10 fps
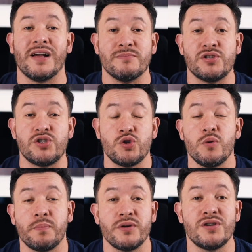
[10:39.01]
I'm
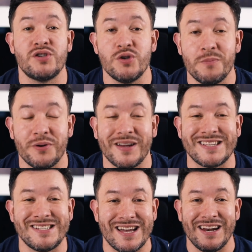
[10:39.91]
super
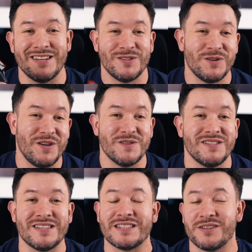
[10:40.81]
excited to use
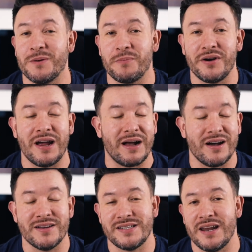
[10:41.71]
this clipper. Like
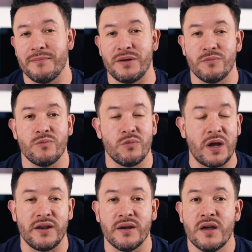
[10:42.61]
I said, I've been
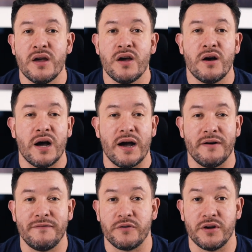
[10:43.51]
waiting
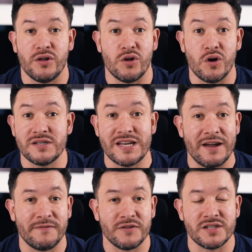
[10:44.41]
for a long
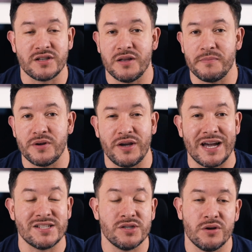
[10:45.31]
time for this clipper. You
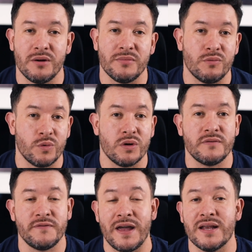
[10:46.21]
guys know I'm a Wahl
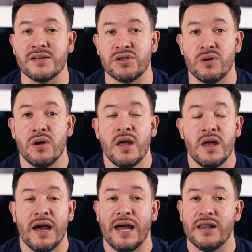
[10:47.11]
fan, so
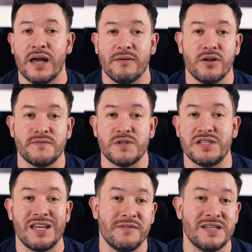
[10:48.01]
I love to
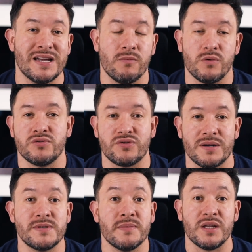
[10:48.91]
see every time Wahl
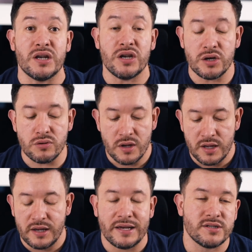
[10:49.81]
drops something new.
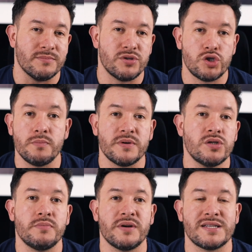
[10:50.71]
So I'm super
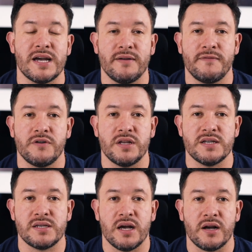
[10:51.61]
excited for
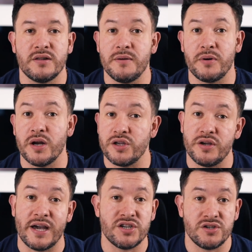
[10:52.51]
this clipper, and you
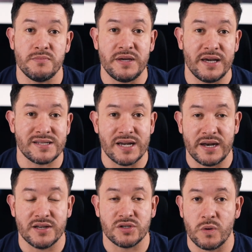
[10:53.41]
guys should be
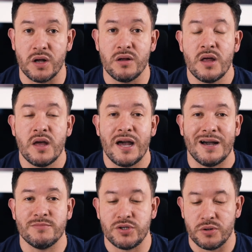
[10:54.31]
excited as well.
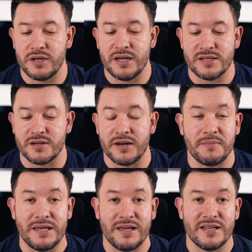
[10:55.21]
I'm sure it's
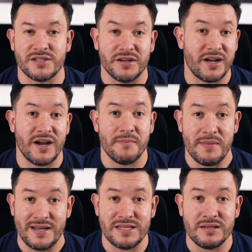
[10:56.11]
gonna cut
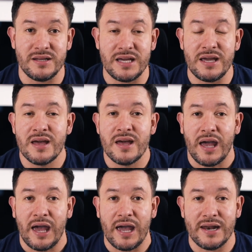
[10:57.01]
amazingly.
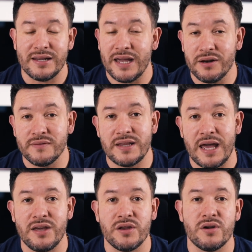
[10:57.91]
And at the end of the
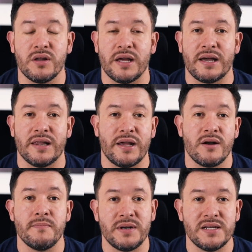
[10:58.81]
day, you know, like a lot of
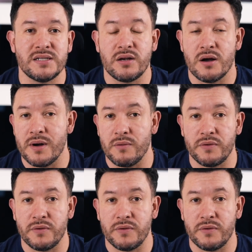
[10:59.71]
companies come out